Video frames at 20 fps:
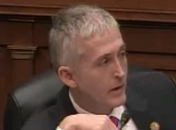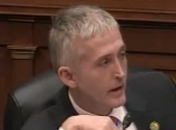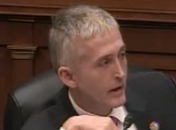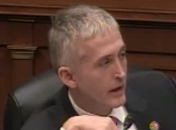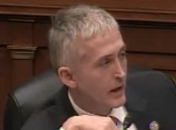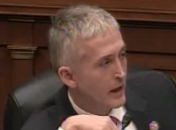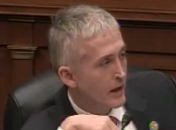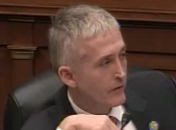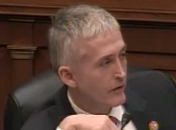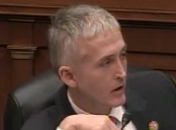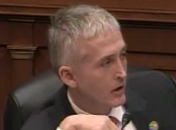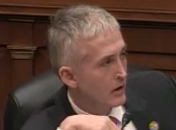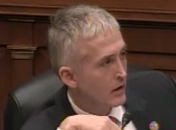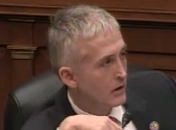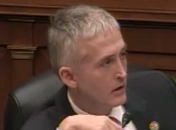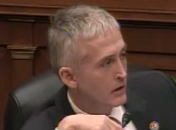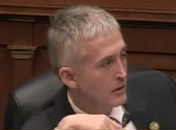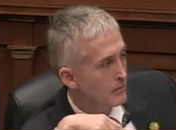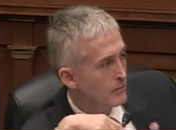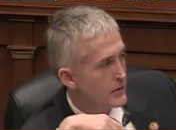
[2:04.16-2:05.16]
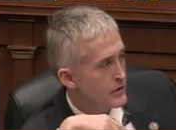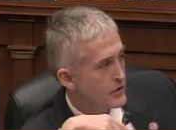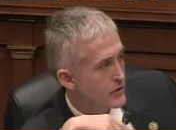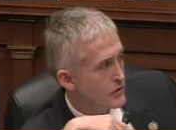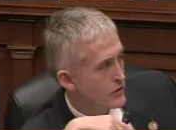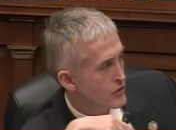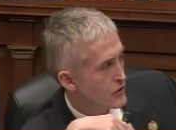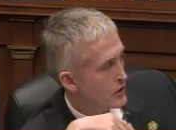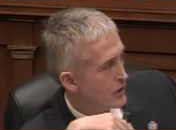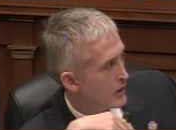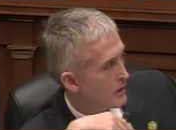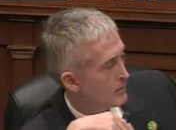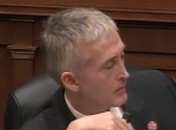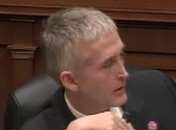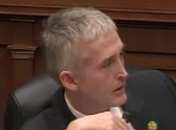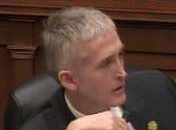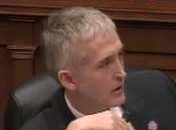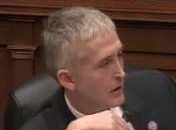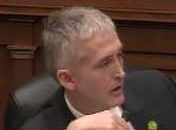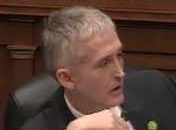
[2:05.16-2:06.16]
may have a clip, Mr.
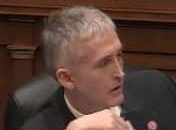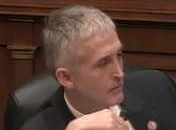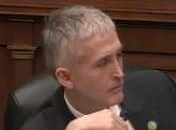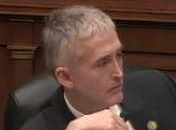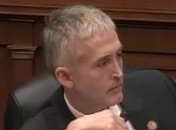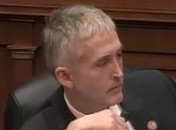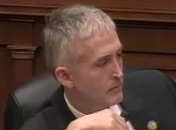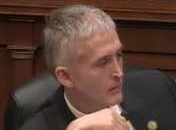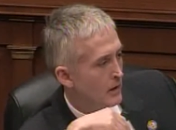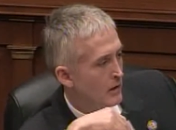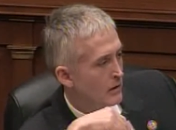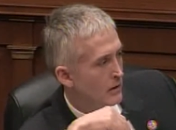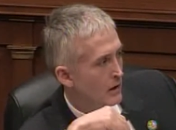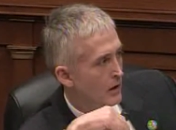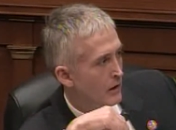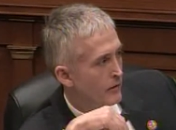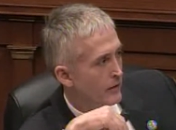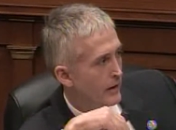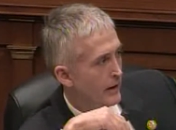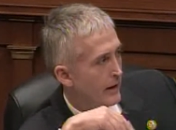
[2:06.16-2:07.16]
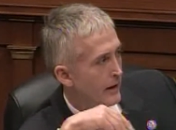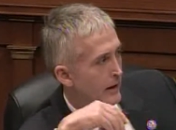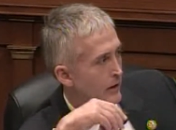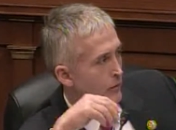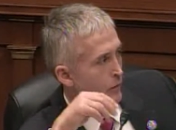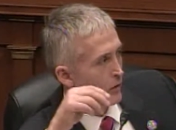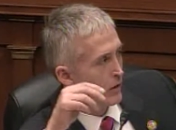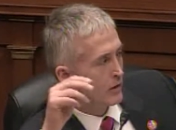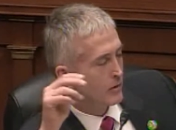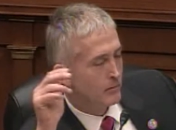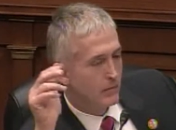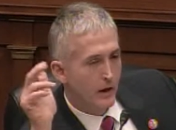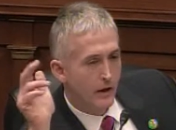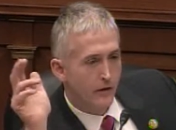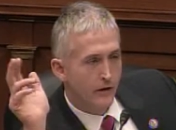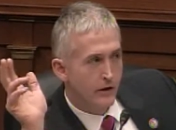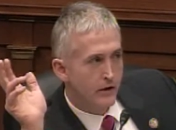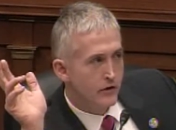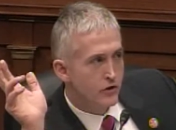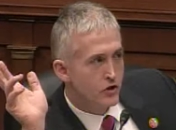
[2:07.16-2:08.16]
Chairman, um, of an ad run
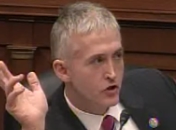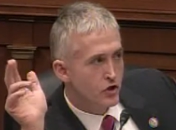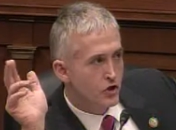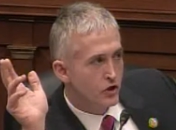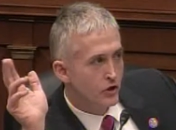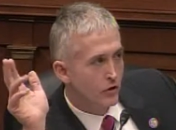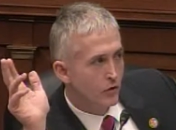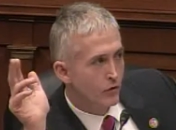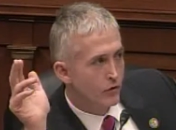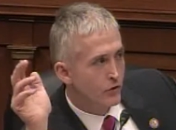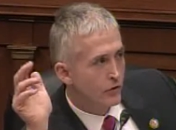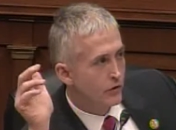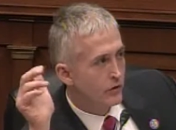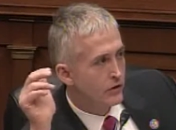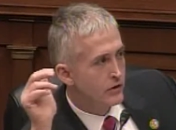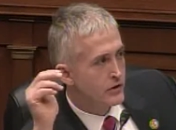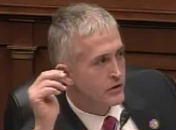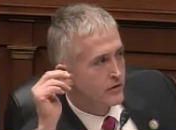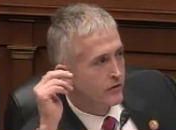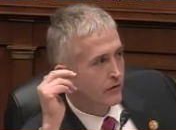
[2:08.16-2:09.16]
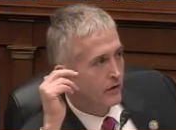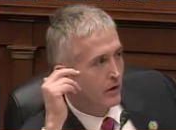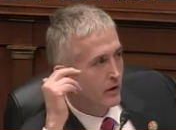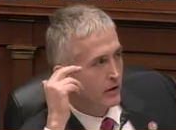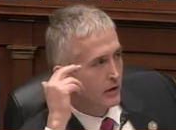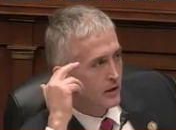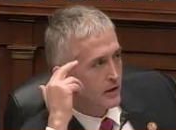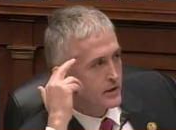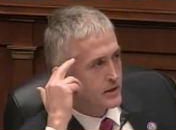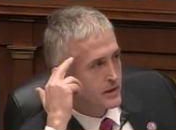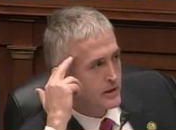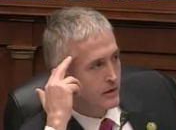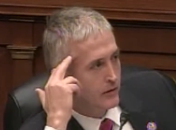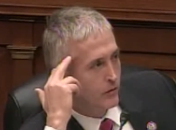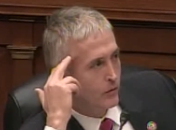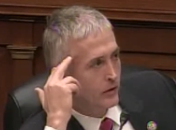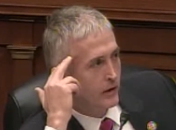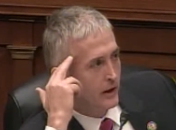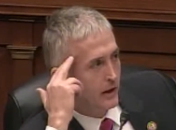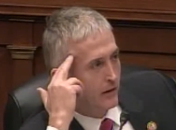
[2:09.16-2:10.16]
by the Children's Fund. Let's see
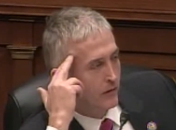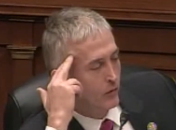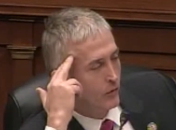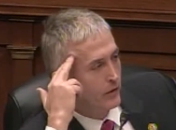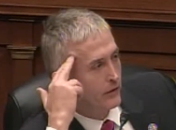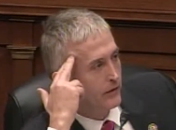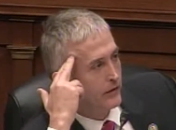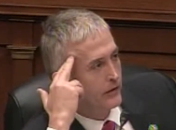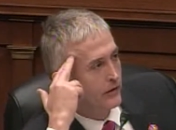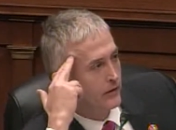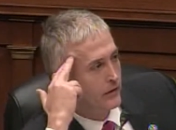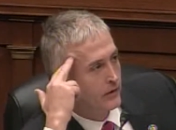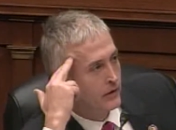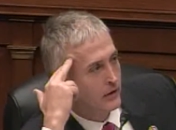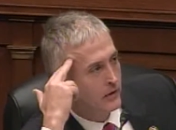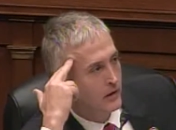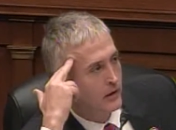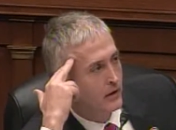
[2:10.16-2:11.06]
if we have one here.